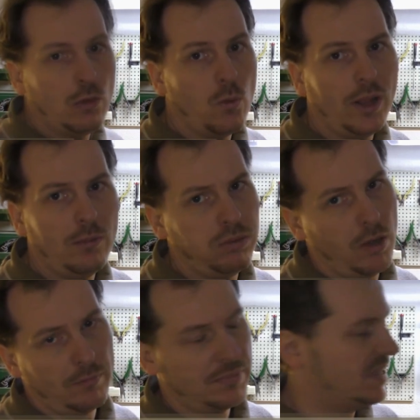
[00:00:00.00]
well
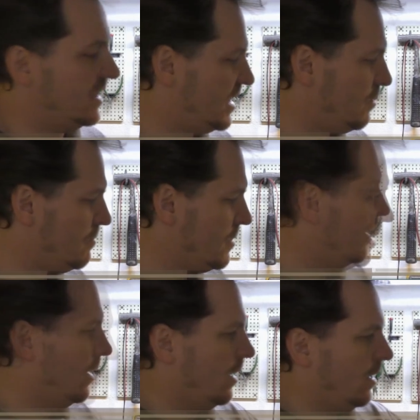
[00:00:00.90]
pump system.
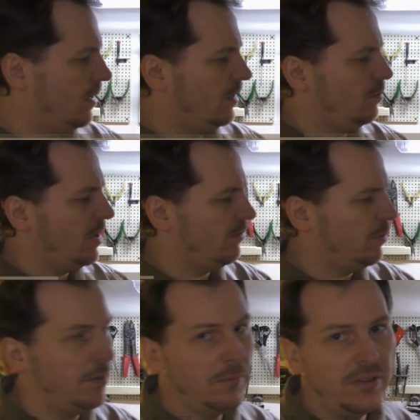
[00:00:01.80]
Uh, you might
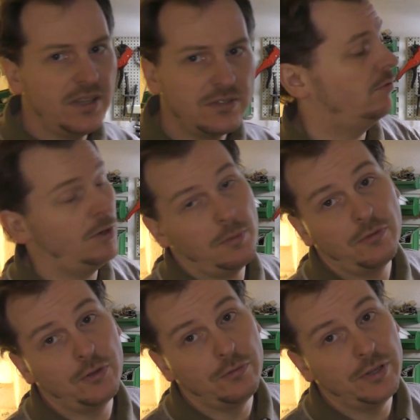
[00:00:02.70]
remember this from a
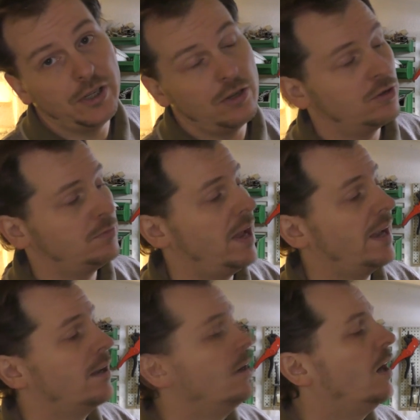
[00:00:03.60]
few videos
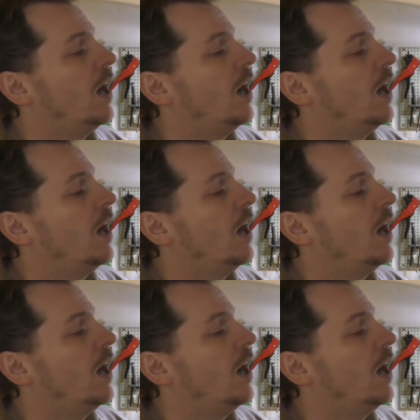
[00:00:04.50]
back.